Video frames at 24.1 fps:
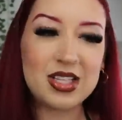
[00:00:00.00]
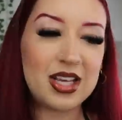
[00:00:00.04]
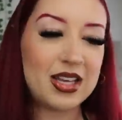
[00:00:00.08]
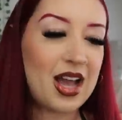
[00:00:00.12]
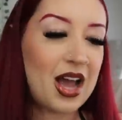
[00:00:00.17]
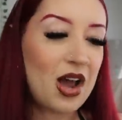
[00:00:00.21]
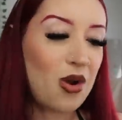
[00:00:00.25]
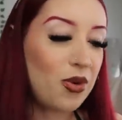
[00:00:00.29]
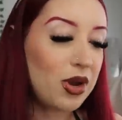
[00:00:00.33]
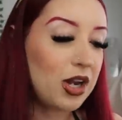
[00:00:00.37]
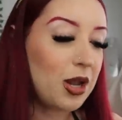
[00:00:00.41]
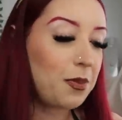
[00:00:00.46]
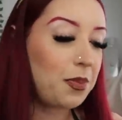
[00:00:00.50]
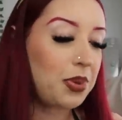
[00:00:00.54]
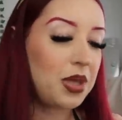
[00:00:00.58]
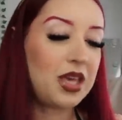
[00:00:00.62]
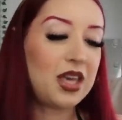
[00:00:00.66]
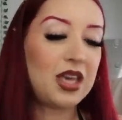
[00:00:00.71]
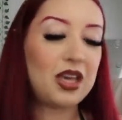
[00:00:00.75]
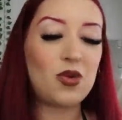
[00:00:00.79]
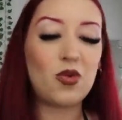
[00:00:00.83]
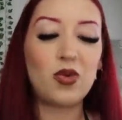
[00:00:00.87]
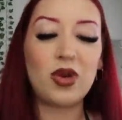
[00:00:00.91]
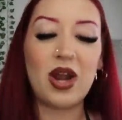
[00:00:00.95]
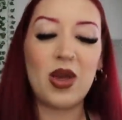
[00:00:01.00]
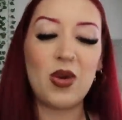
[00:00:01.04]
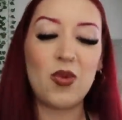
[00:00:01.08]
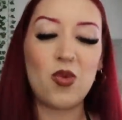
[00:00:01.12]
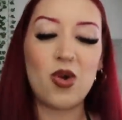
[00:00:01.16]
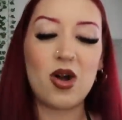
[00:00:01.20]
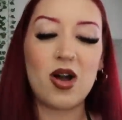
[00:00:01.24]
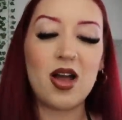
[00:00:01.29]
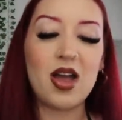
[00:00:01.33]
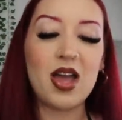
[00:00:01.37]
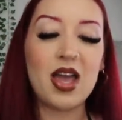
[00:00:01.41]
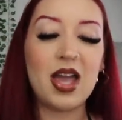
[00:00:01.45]
Like I want to pick what I
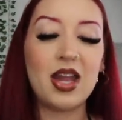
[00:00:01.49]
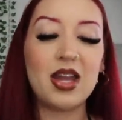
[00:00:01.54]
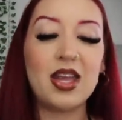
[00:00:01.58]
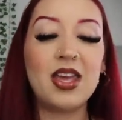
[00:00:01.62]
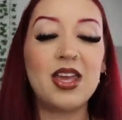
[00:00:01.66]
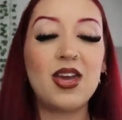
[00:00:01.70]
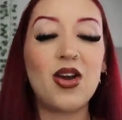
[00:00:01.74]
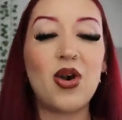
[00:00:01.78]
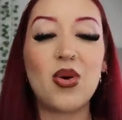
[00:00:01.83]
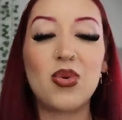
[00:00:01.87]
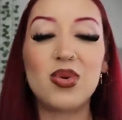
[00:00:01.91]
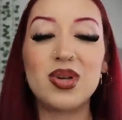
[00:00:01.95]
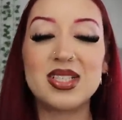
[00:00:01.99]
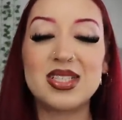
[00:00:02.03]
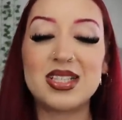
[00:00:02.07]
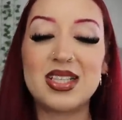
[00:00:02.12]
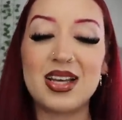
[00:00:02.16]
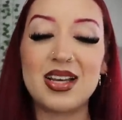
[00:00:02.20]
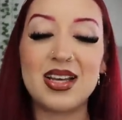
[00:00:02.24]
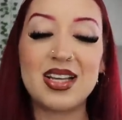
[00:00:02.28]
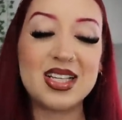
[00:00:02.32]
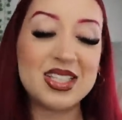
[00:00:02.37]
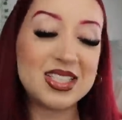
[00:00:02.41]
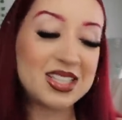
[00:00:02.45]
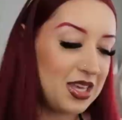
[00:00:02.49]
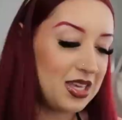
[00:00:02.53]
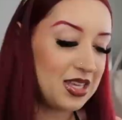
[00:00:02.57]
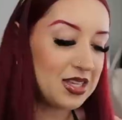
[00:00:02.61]
want. And he always does.